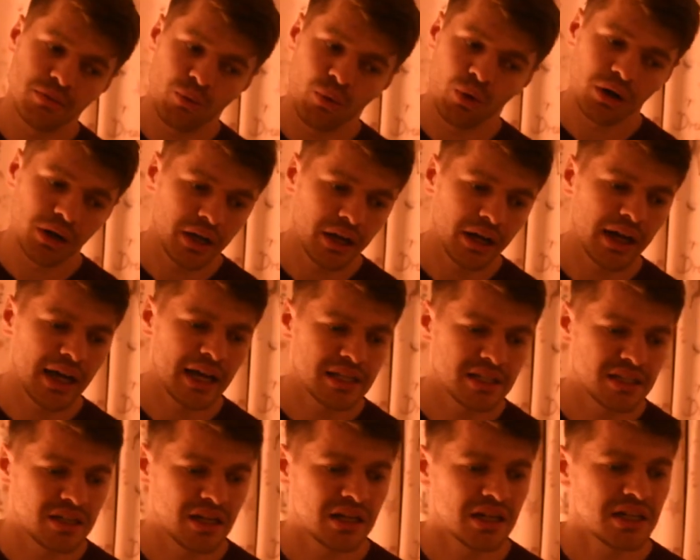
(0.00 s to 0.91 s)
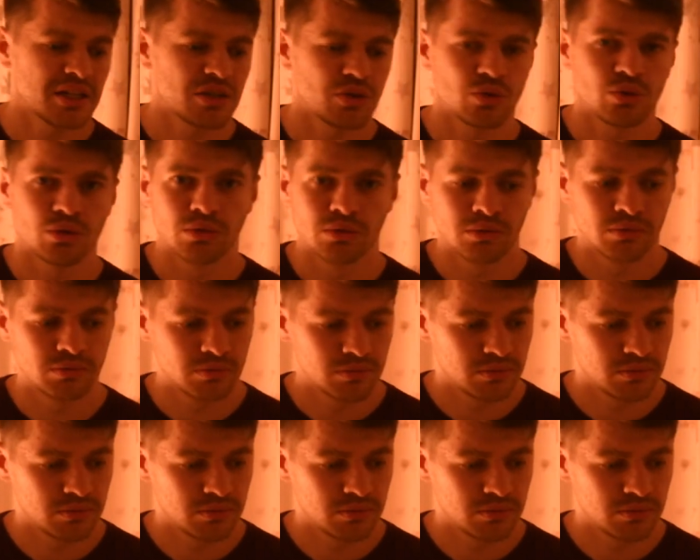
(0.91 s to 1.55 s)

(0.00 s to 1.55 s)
Wonka has done it all."